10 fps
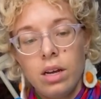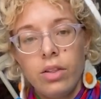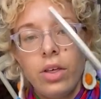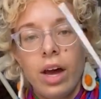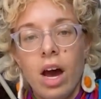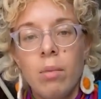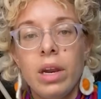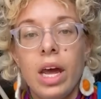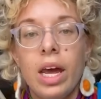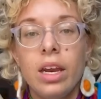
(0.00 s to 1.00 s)
they come in
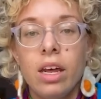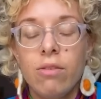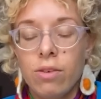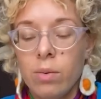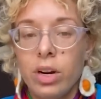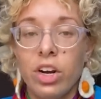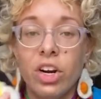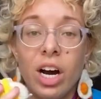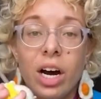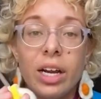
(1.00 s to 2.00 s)
handy for when you're
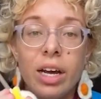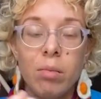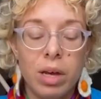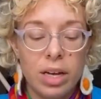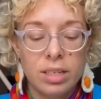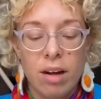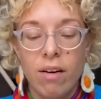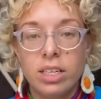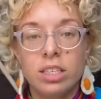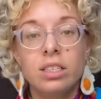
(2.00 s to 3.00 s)
cutting because I
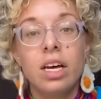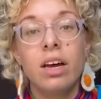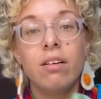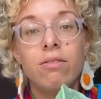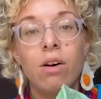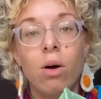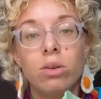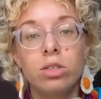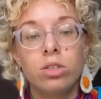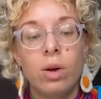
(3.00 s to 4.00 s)
like to save all
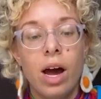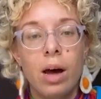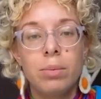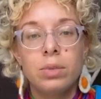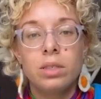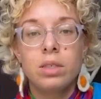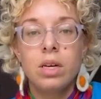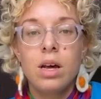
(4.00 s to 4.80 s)
scraps.